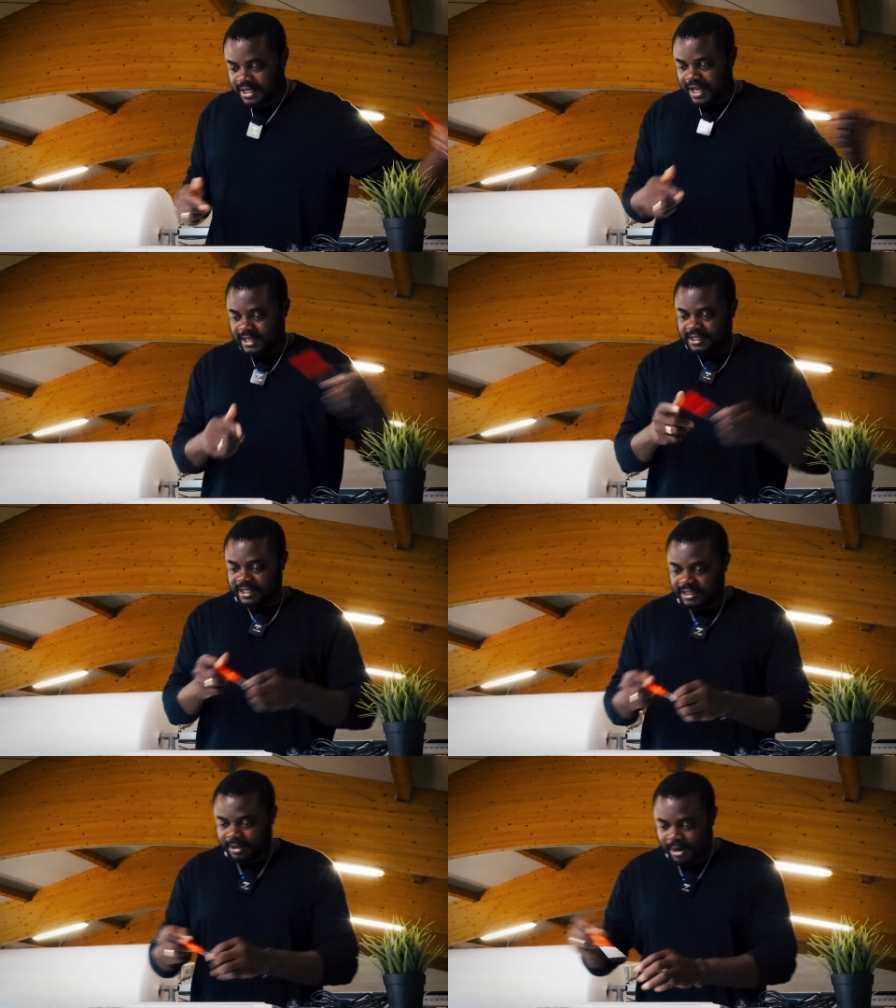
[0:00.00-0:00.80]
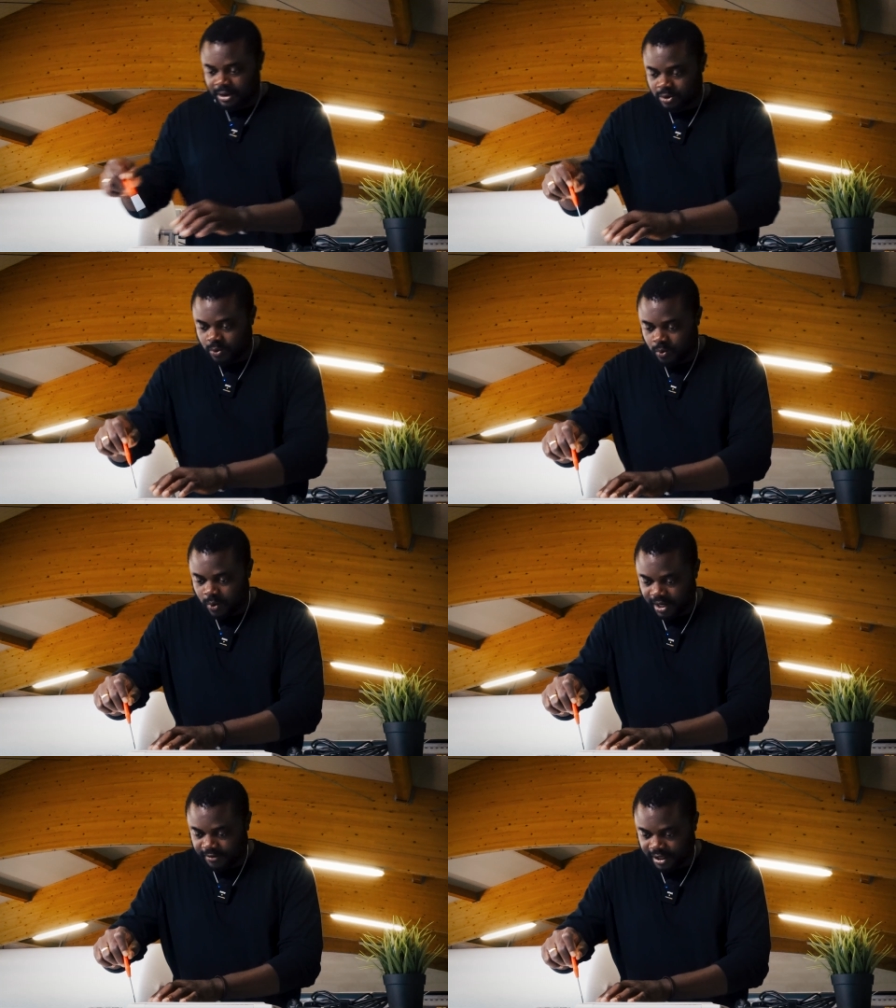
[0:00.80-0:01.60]
and take them out
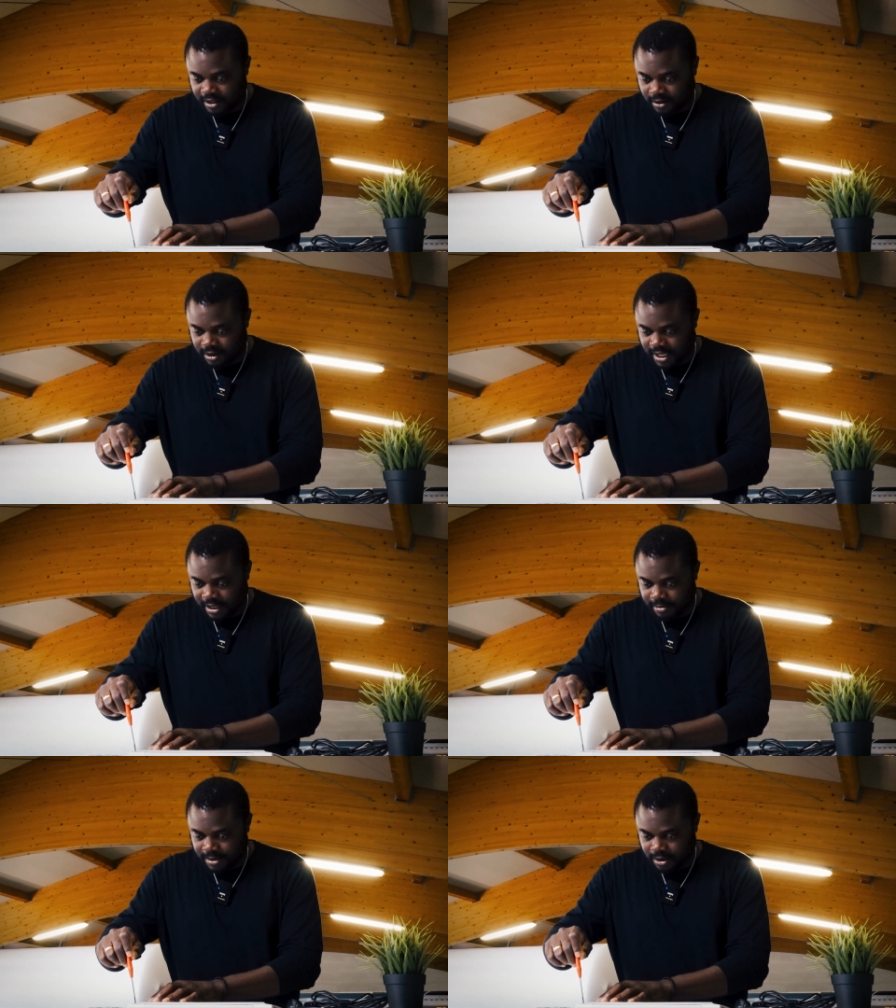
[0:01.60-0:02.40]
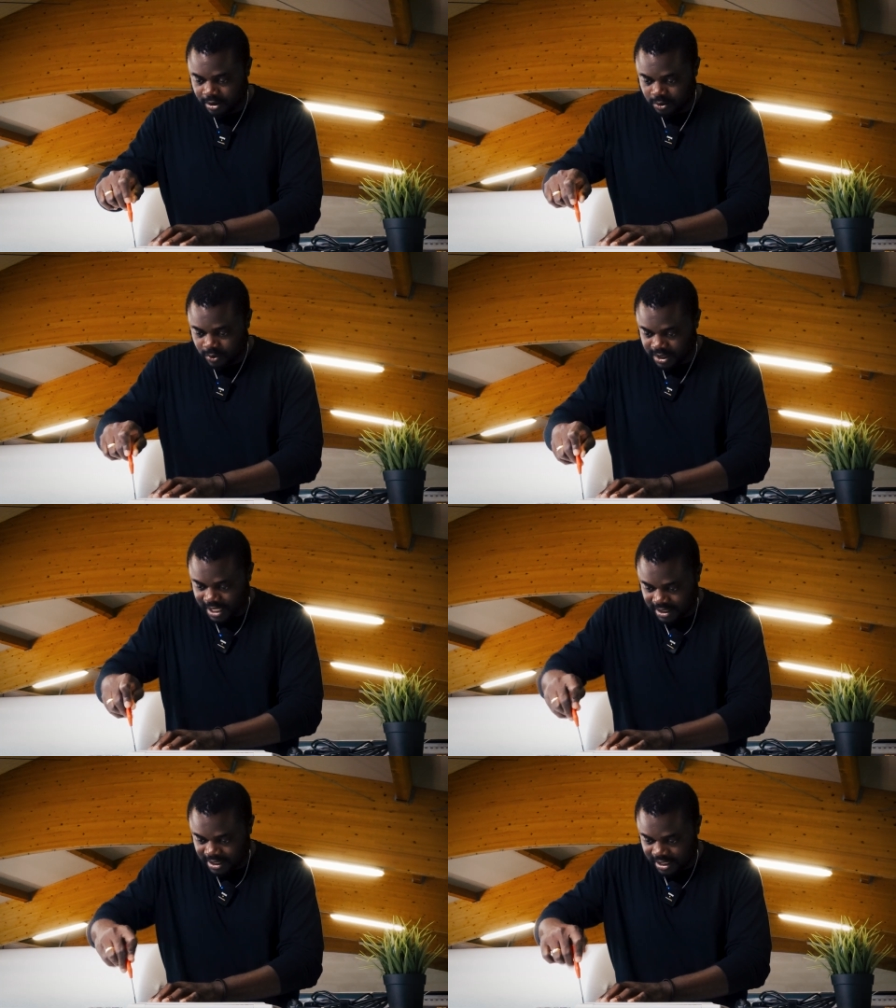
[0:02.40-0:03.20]
one after the other because
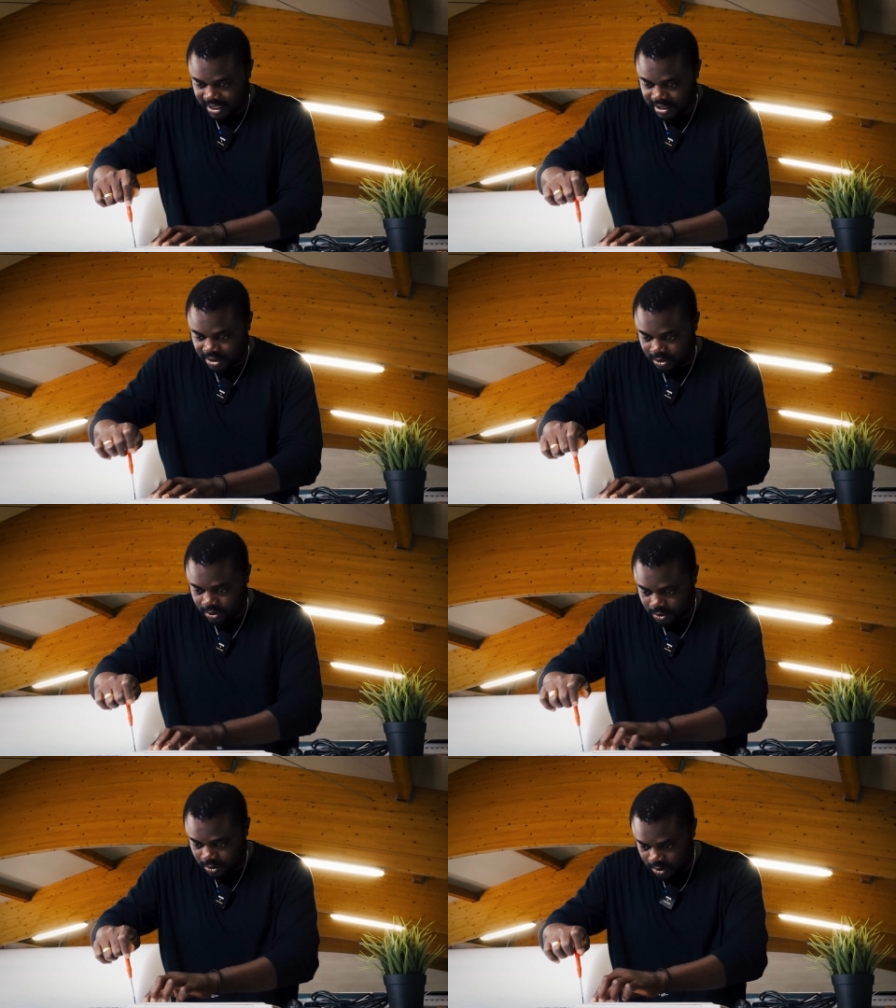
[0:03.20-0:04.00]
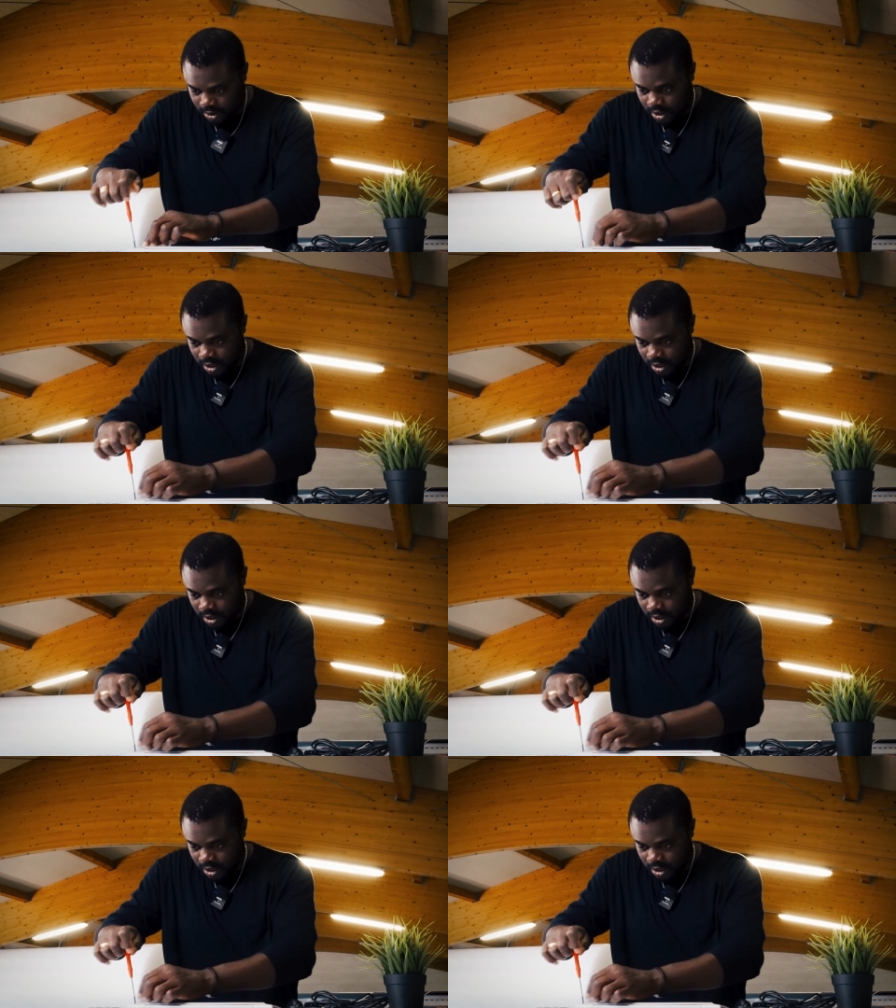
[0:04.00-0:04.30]
without taking out the screws,